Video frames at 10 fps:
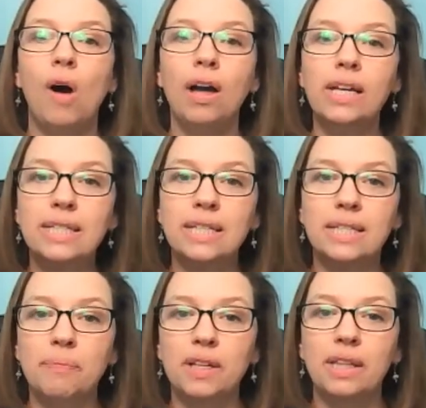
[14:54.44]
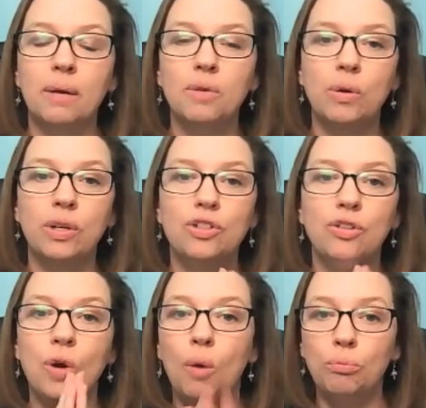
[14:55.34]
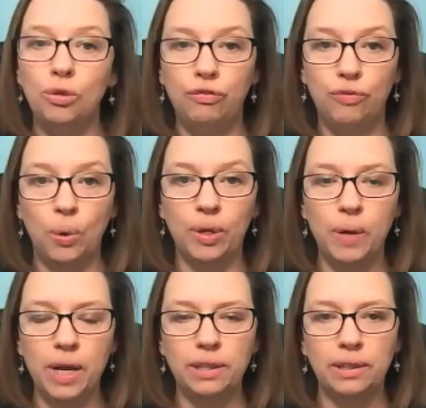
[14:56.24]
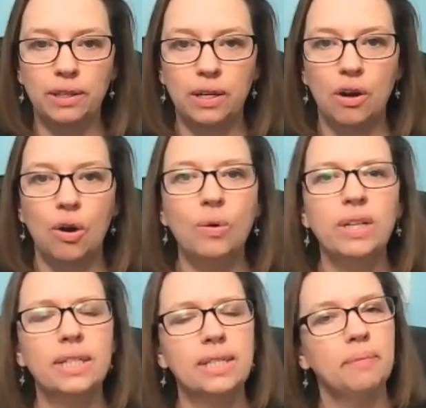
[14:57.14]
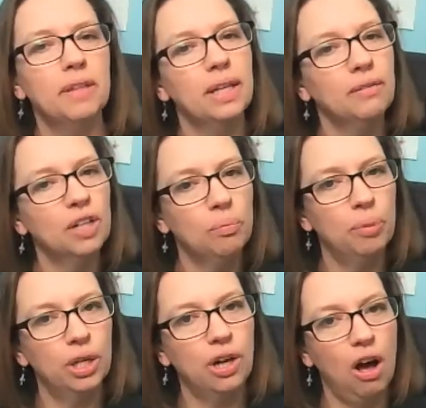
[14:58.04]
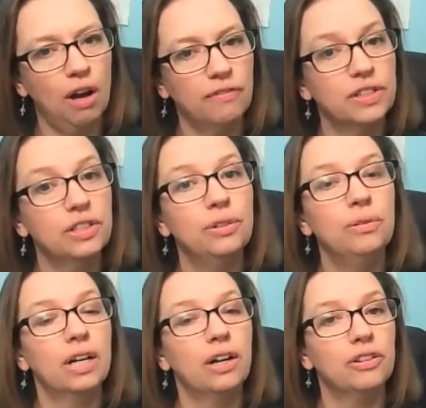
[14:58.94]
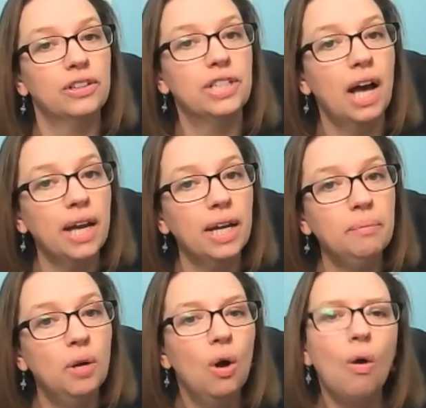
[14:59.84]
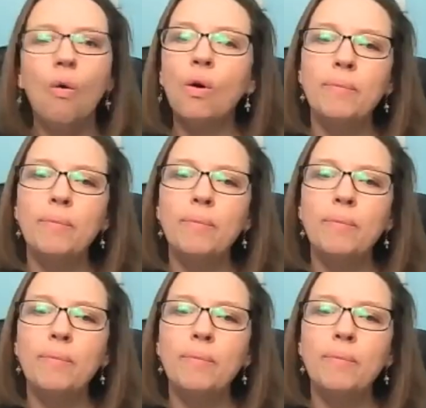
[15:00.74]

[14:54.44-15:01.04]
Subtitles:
is this something that I'm going to move forward with? Or is it something that I'm going to put off to another time? Or